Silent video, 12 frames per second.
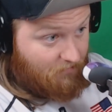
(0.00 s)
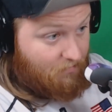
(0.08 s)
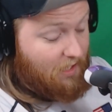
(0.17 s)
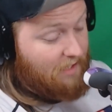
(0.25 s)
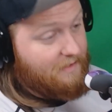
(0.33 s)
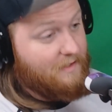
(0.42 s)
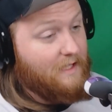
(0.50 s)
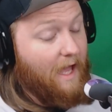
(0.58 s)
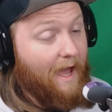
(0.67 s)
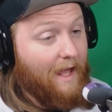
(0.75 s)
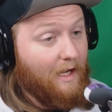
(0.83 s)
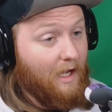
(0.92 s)
means
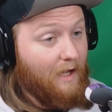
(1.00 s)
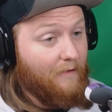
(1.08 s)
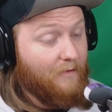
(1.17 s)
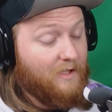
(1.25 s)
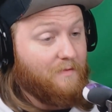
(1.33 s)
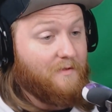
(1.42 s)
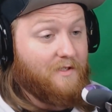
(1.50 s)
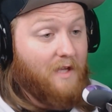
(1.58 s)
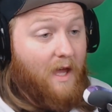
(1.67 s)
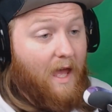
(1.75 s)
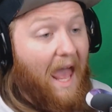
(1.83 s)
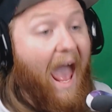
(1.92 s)
that this was
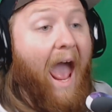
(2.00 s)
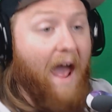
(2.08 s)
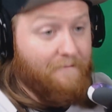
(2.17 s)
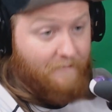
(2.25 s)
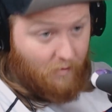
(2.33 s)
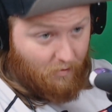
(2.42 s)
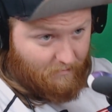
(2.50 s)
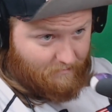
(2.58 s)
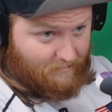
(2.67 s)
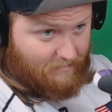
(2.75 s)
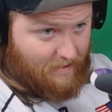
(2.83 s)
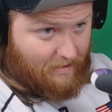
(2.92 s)
after
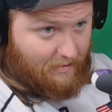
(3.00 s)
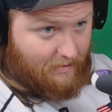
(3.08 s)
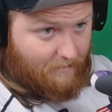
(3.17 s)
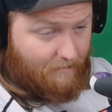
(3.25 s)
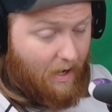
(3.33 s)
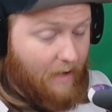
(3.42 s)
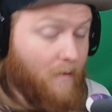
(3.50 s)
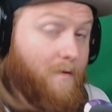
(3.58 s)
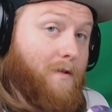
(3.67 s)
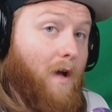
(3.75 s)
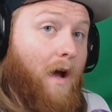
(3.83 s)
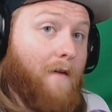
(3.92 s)

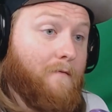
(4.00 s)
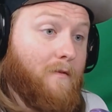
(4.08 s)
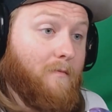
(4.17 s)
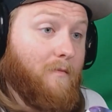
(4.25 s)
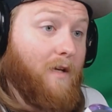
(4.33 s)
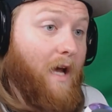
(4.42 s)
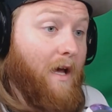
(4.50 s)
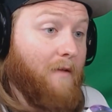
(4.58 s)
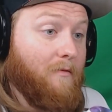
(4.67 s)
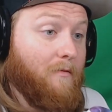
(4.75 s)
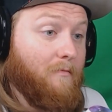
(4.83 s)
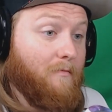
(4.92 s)
Microsoft got
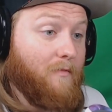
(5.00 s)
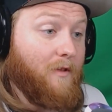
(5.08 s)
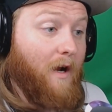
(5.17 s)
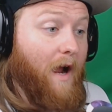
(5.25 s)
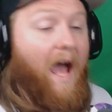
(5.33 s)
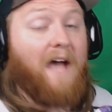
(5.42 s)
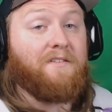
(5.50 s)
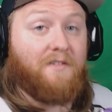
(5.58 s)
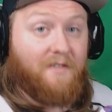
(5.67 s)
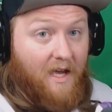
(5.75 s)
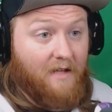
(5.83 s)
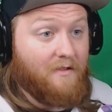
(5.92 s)
their
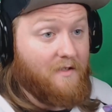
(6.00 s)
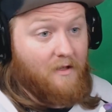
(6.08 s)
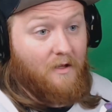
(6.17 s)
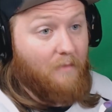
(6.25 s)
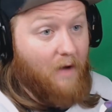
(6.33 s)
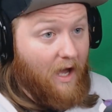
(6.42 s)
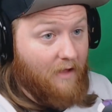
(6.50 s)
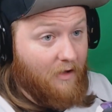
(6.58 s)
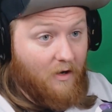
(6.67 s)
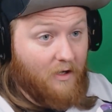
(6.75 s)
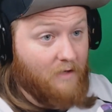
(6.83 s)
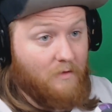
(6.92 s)
asses handed to them by
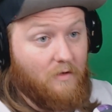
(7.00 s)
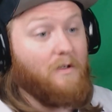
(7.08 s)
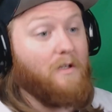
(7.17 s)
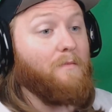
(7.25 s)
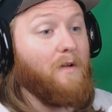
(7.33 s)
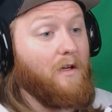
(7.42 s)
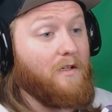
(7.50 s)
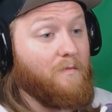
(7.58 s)
their community, because